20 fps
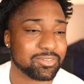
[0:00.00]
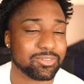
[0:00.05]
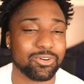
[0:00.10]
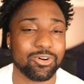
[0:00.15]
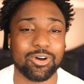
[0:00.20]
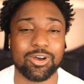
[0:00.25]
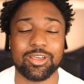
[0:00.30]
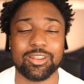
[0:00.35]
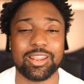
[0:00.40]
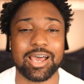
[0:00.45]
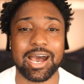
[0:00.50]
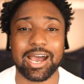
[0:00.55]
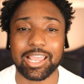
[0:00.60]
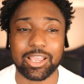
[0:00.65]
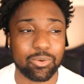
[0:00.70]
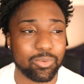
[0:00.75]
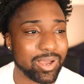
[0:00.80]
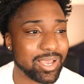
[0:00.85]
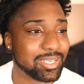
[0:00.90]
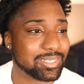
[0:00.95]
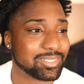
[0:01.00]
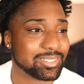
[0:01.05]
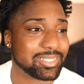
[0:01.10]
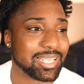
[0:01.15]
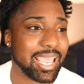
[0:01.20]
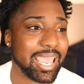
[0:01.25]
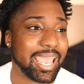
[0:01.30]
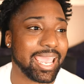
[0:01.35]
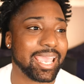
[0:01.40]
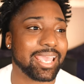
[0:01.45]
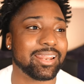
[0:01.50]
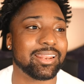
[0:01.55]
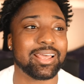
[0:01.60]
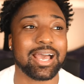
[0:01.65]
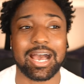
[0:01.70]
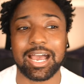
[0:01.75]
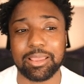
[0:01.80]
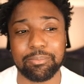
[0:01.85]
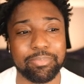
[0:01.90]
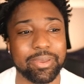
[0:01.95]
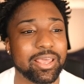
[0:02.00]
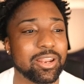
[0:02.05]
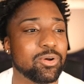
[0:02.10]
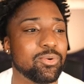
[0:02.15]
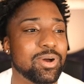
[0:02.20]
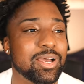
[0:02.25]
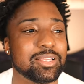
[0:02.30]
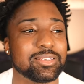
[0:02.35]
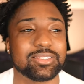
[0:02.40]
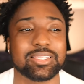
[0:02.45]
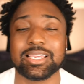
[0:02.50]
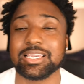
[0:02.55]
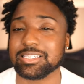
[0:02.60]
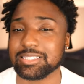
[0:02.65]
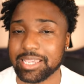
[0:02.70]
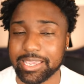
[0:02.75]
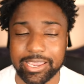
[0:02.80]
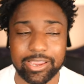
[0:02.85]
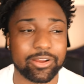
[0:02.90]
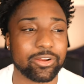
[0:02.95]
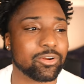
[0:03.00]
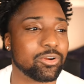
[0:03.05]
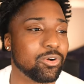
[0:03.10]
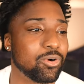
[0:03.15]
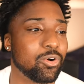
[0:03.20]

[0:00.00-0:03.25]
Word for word: on iOS and iPadOS is here